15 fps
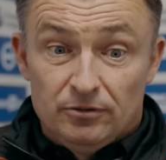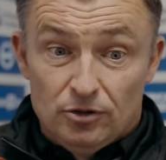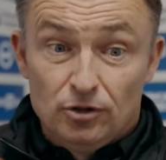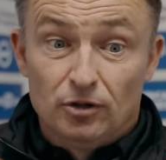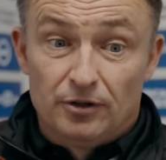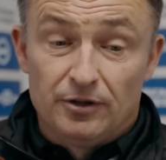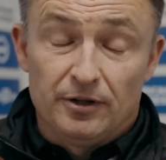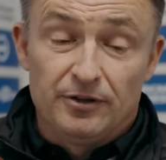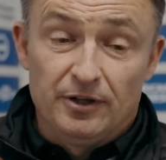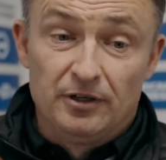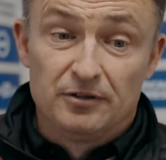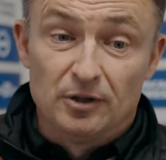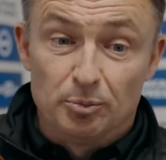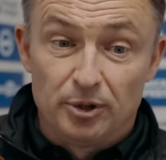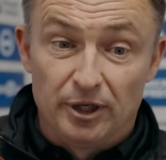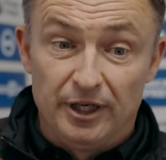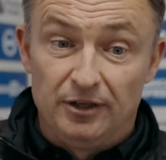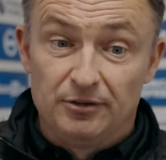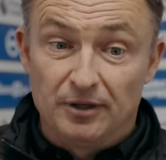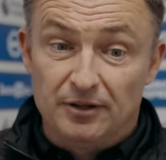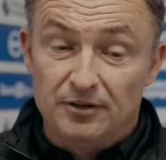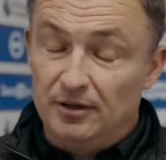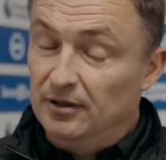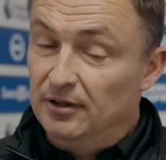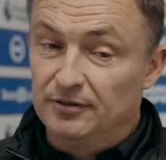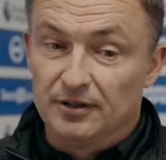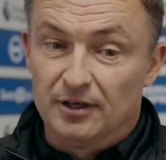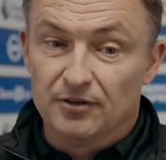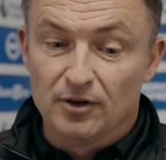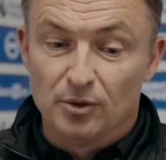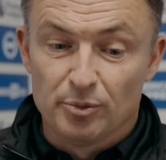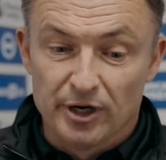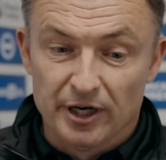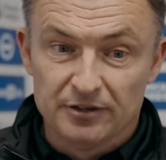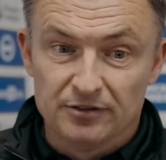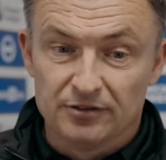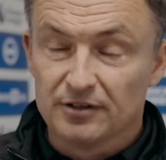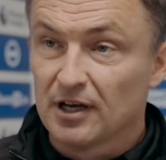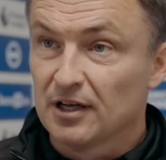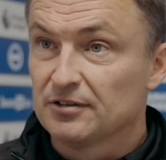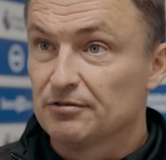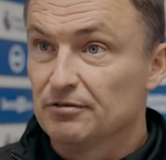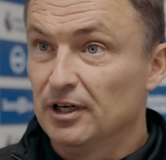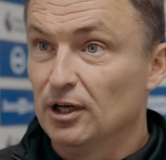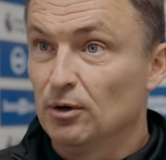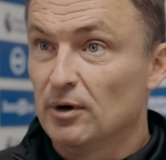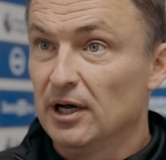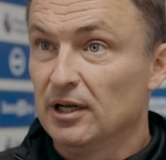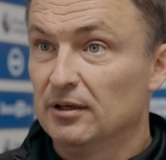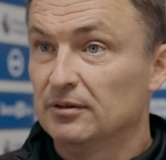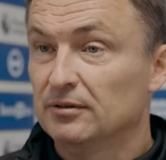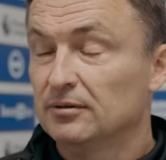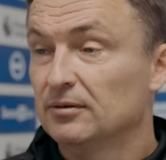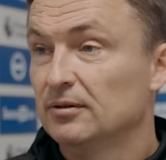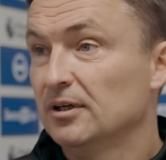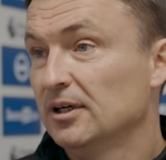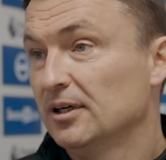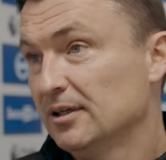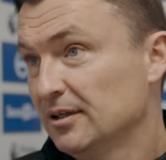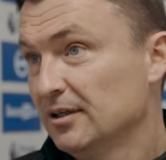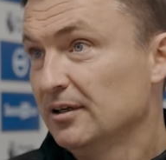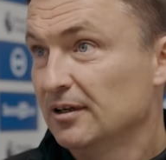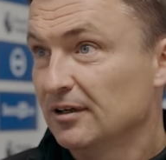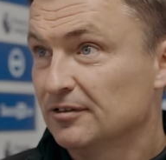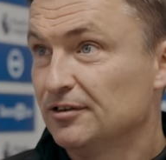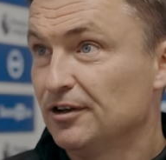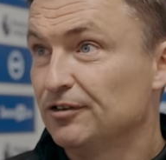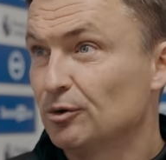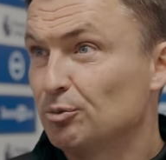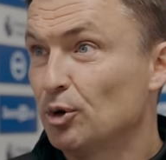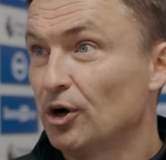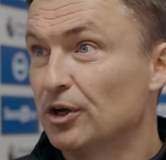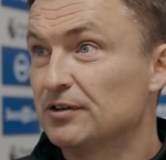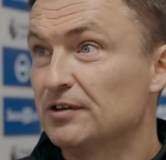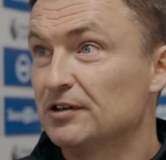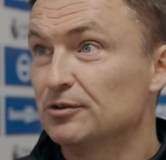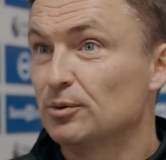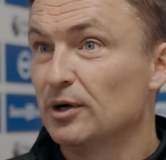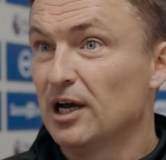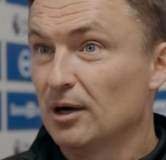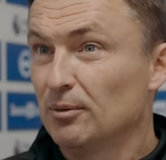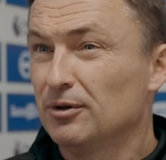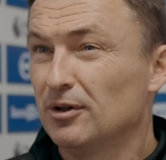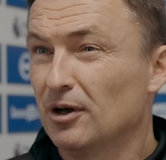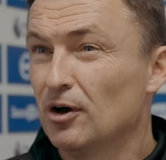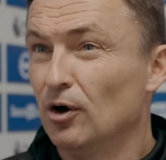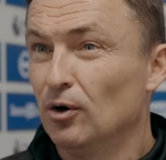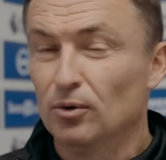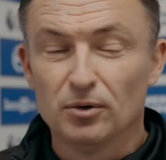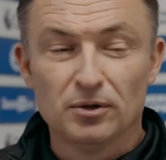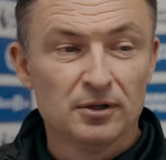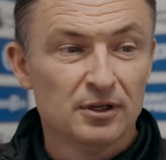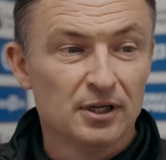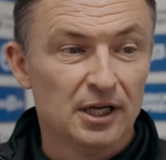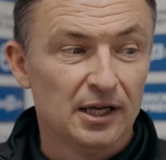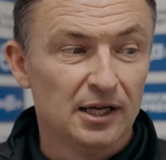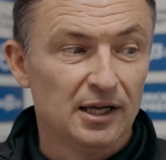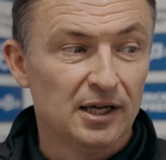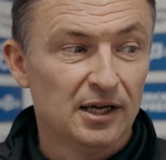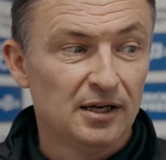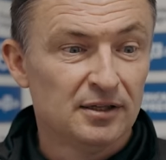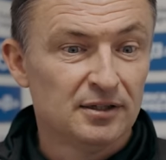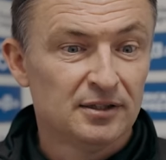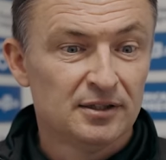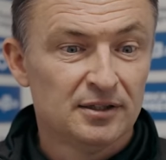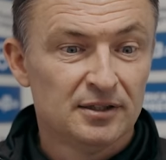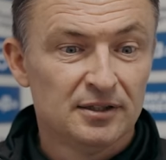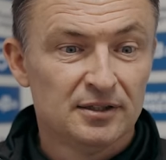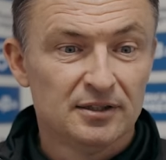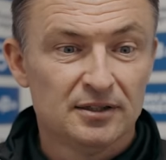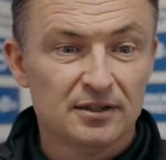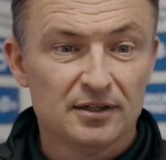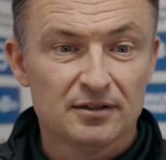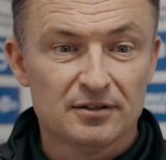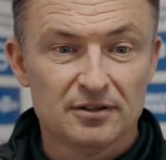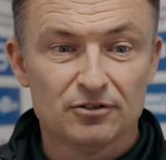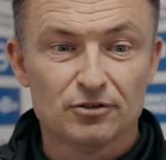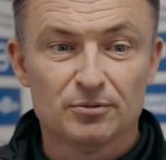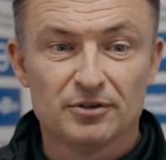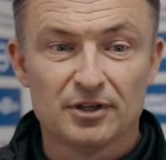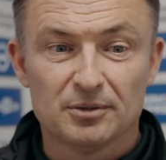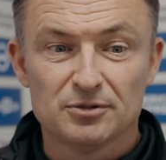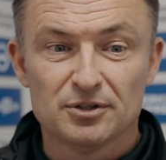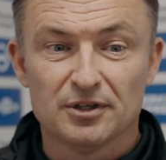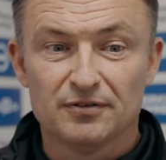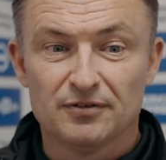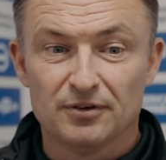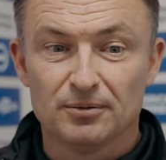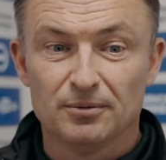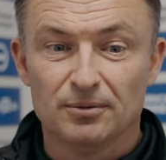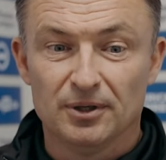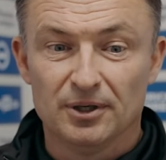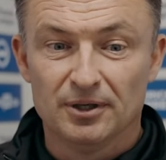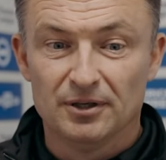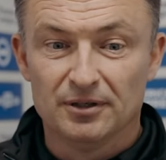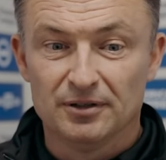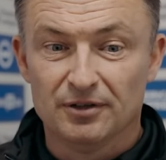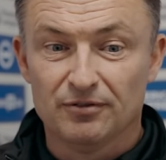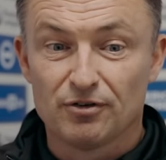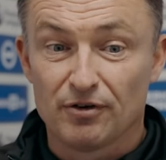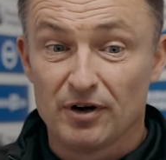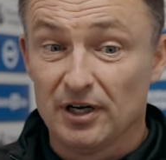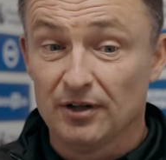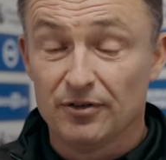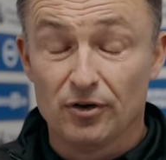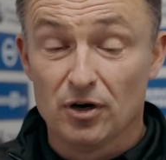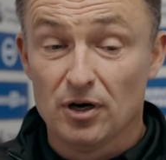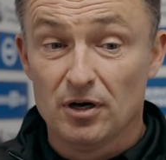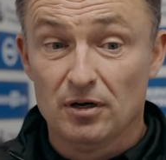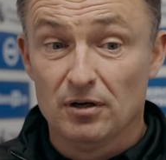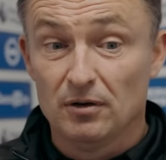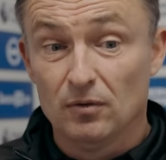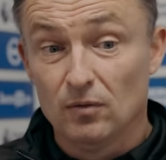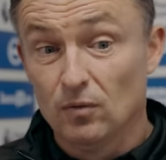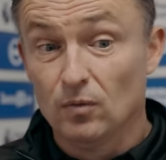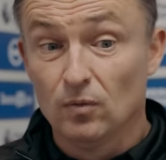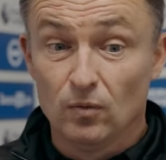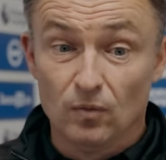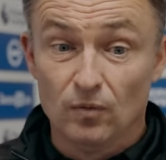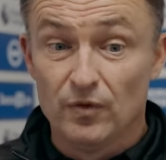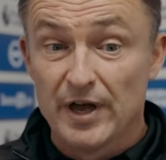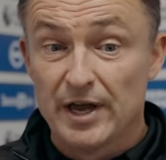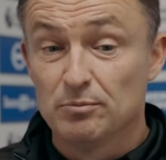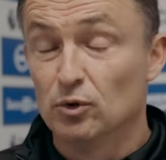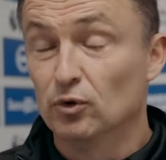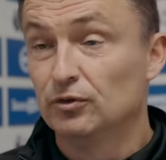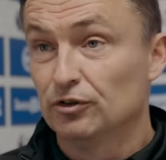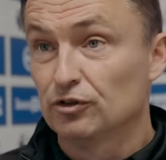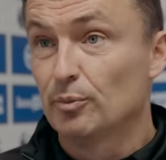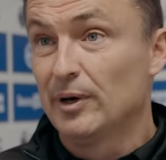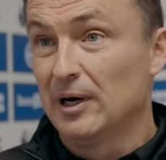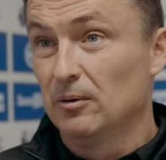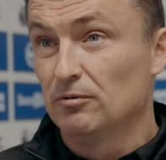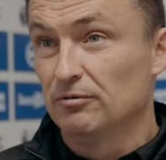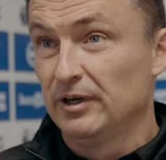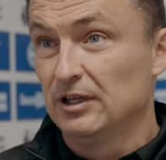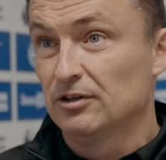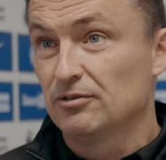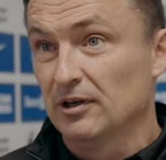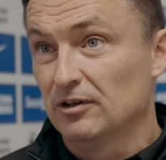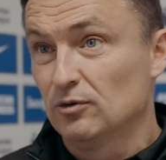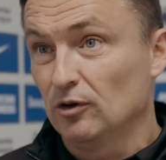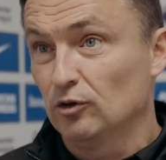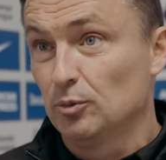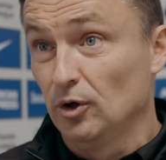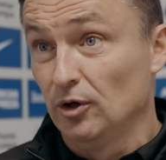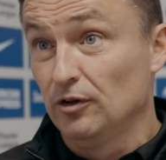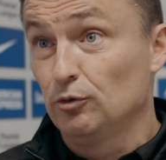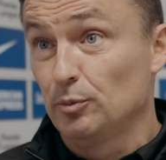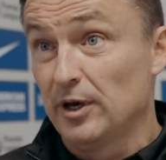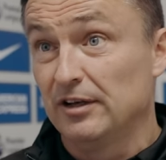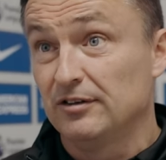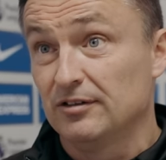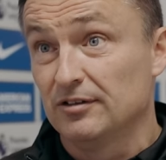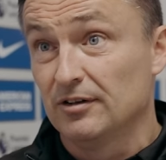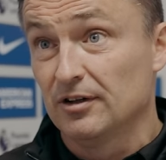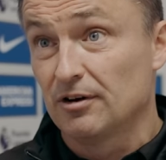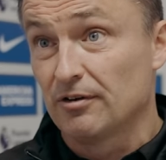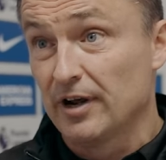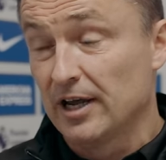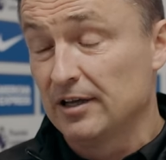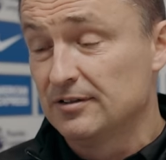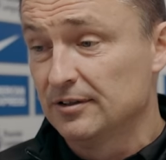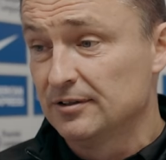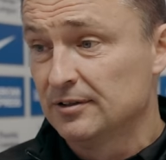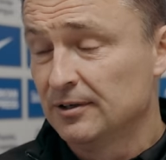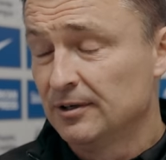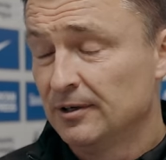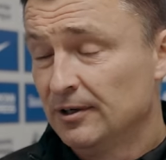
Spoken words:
Good. Things that please, I thought Brighton started really well, and as disappointed as we are with the goal, I think sometimes you have to give credit. I thought they moved us about and really tried to exploit the spaces that they created.